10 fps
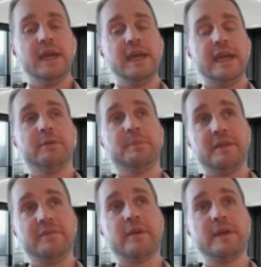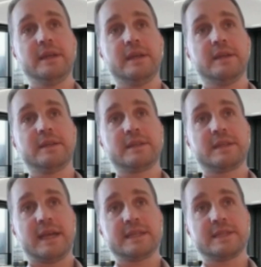It would be
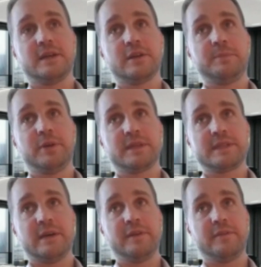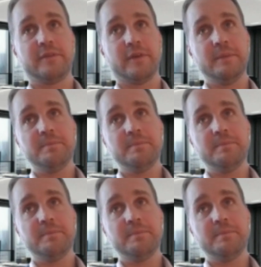Kazakhstan could put itself in a very